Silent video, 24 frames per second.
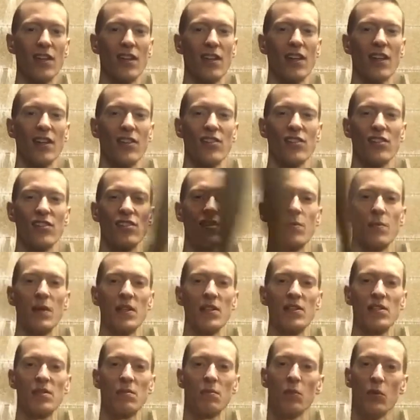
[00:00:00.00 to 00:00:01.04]
That's just a bit
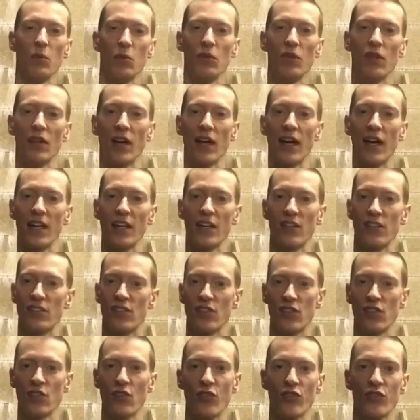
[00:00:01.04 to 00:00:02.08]
smoother, and it's
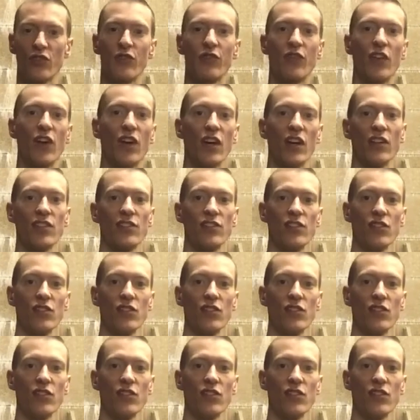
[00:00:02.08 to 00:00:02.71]
just not as fast.